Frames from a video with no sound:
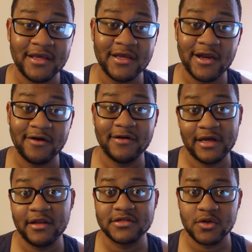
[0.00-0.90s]
you know.
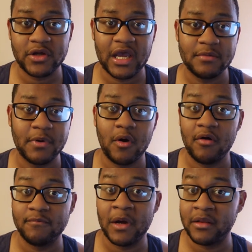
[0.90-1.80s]
It looks okay, but
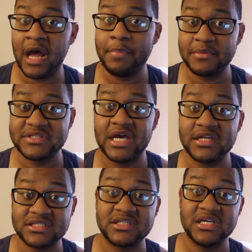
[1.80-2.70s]
hope, but a lot of people said
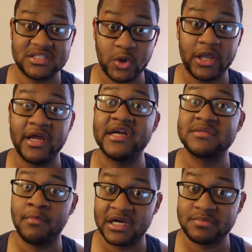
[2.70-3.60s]
this this trailer is
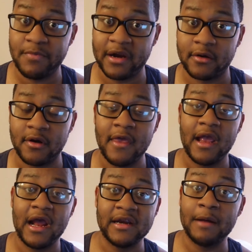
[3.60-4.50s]
much better,
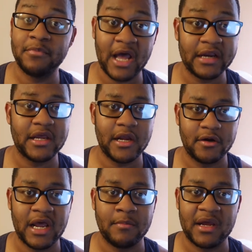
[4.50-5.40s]
and I'm glad to hear
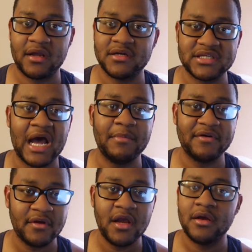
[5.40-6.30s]
that, man. Because I'm
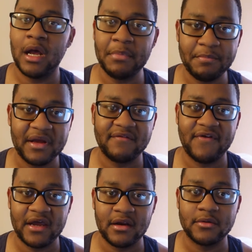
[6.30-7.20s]
a I'm a big
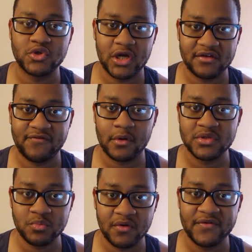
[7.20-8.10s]
fan of the
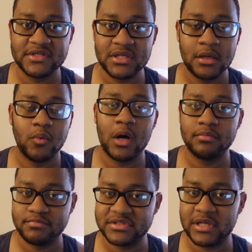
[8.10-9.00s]
Transformers movies.
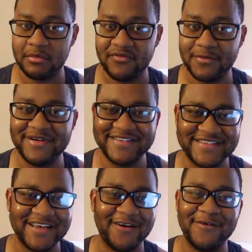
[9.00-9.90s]
Well, some of them.
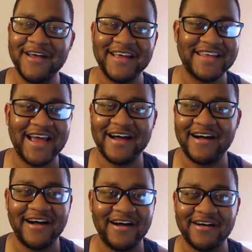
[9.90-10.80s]
so yeah,
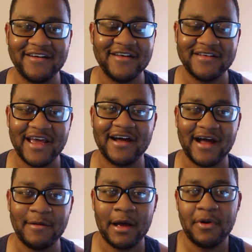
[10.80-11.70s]
uh, yeah,
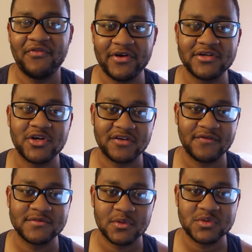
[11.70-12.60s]
I'm a fan of
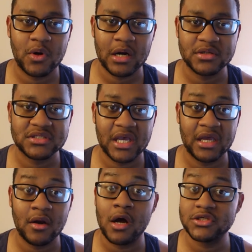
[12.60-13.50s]
Transformers movies regardless.
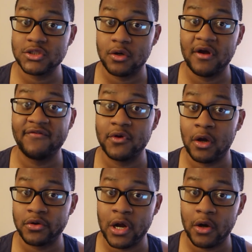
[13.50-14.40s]
And also, if you
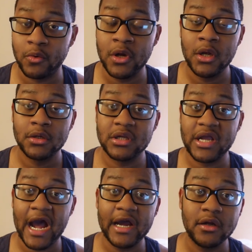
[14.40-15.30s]
don't know, the
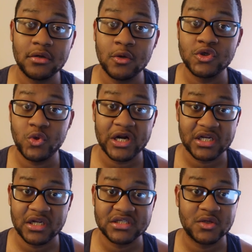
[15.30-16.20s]
guy who
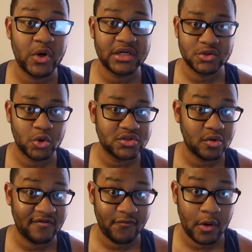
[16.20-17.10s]
directed this directed Toy
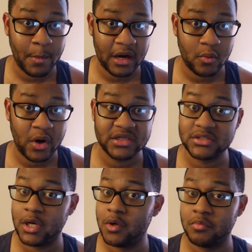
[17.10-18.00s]
Story 4, by the way.
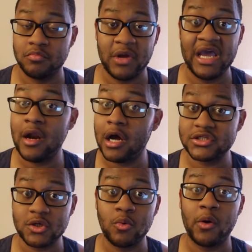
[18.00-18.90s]
So and
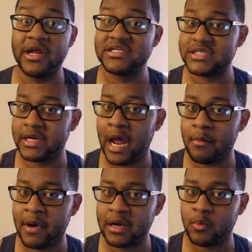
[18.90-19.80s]
also wrote Inside
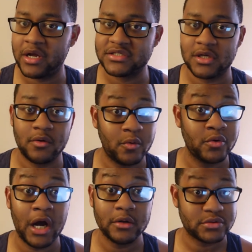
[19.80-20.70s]
Out, by the way. So who
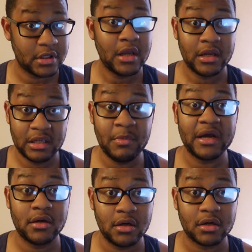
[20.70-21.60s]
knows? He
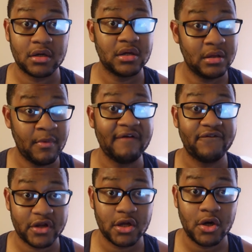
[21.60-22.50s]
might cook. He might
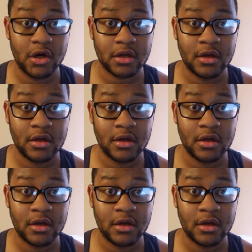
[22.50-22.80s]
freaking cook.